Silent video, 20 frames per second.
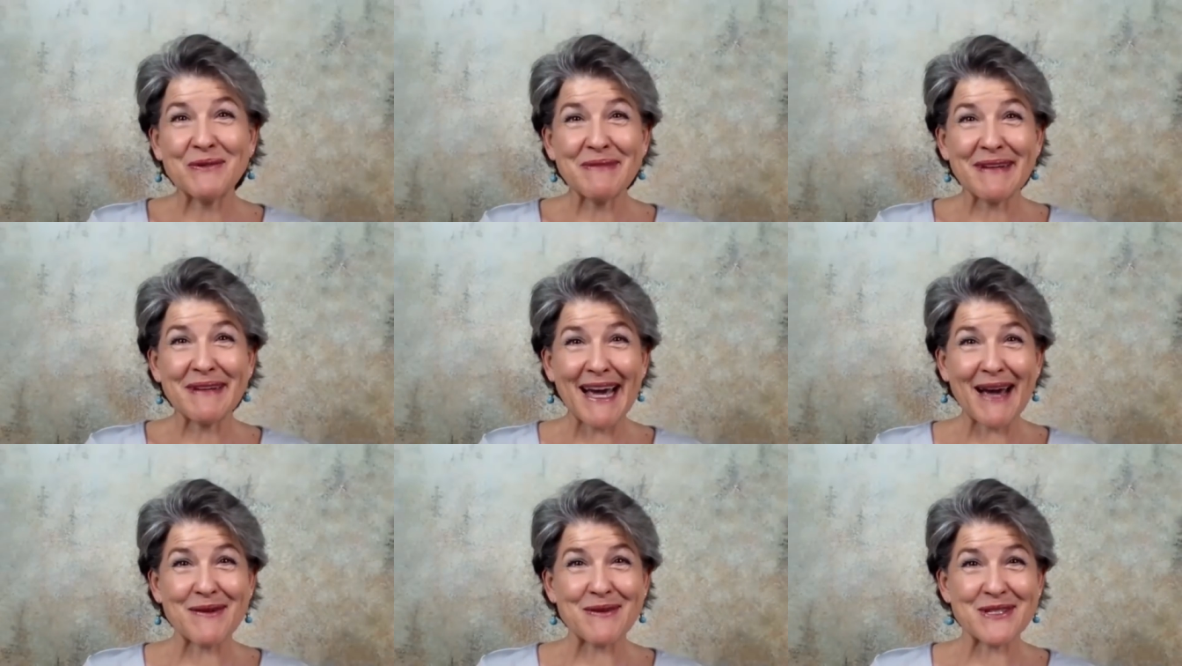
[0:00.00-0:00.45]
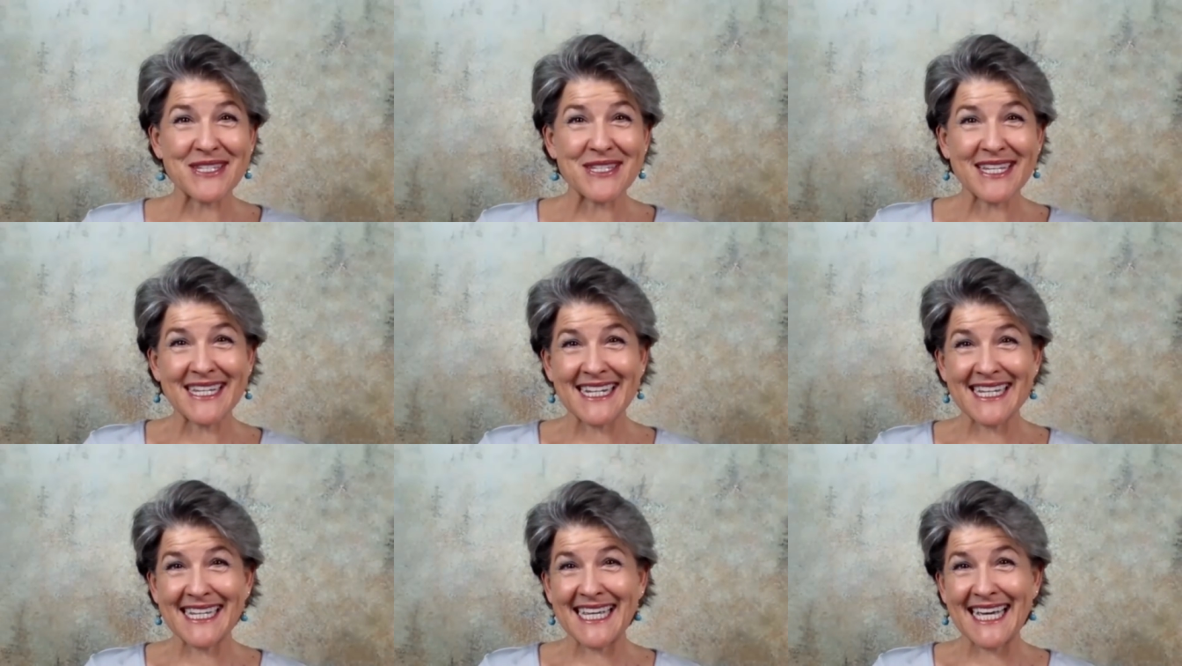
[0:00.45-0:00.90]
me i was
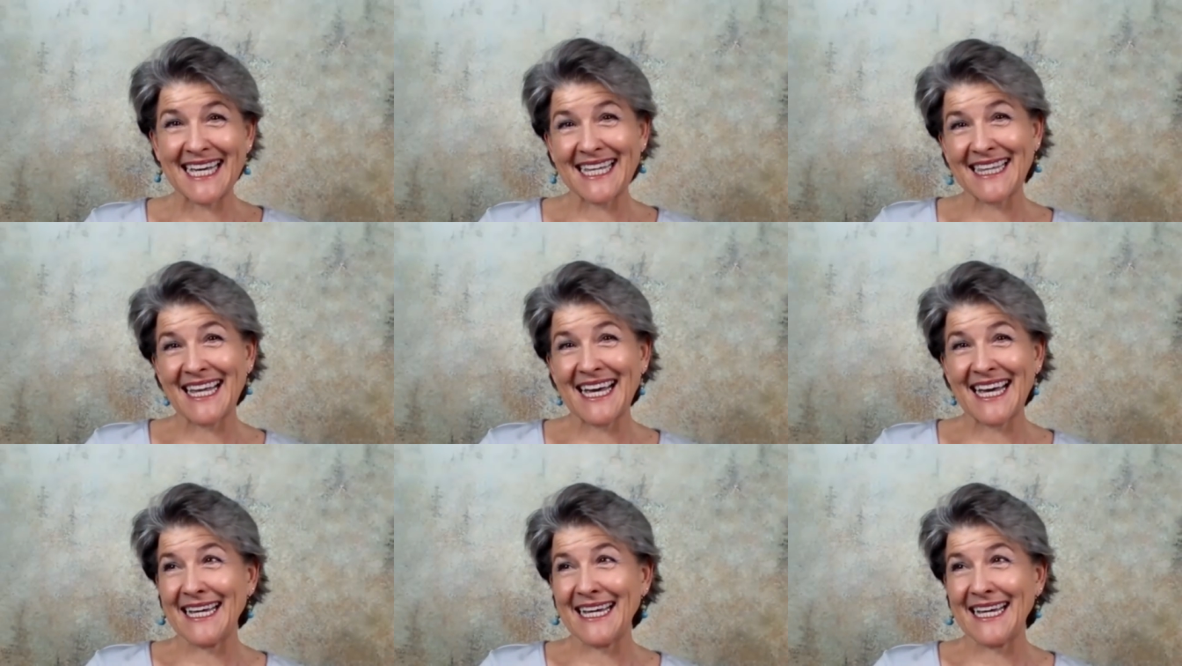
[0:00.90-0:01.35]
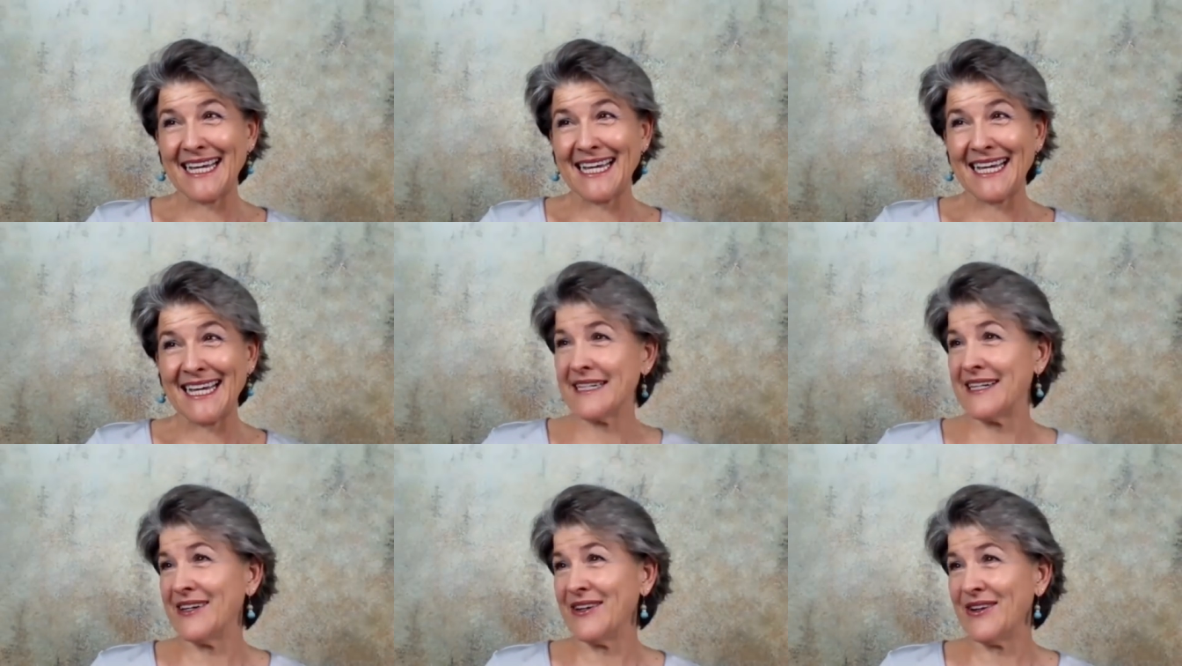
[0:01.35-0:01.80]
going to get
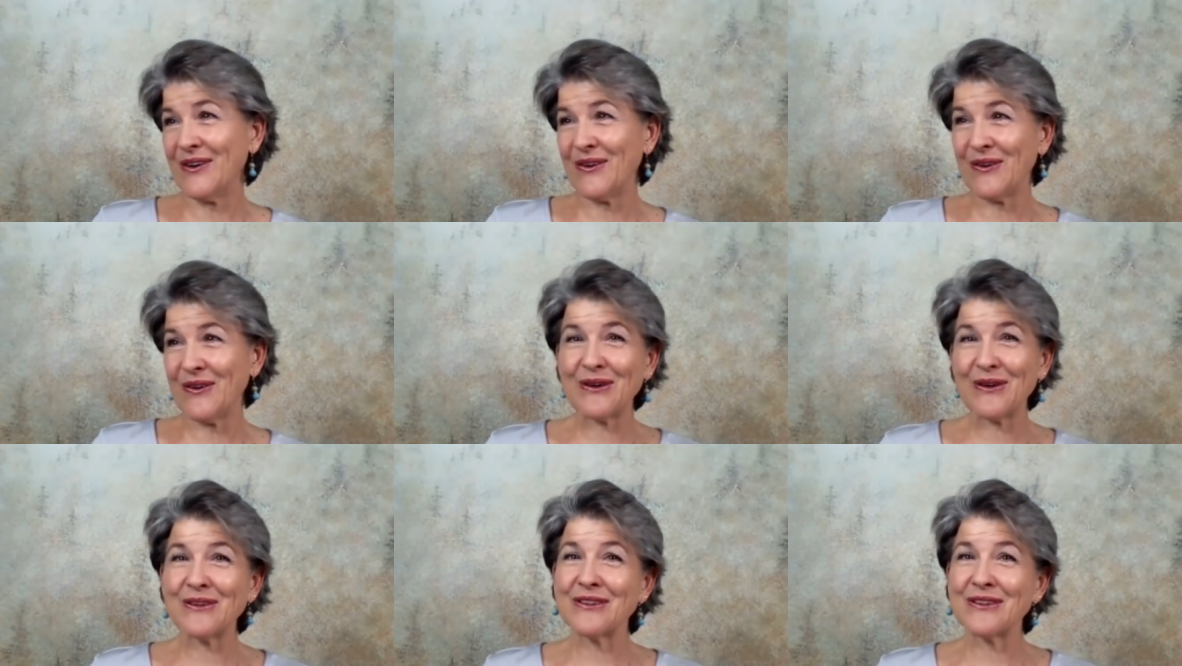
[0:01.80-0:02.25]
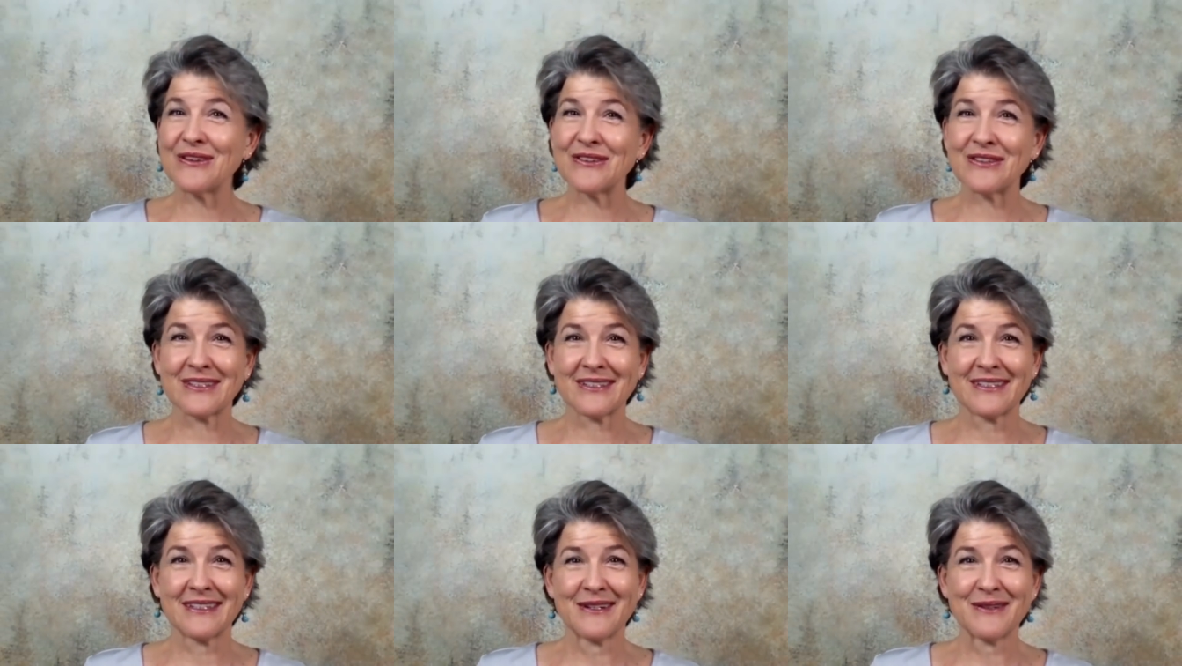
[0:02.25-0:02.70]
like a whole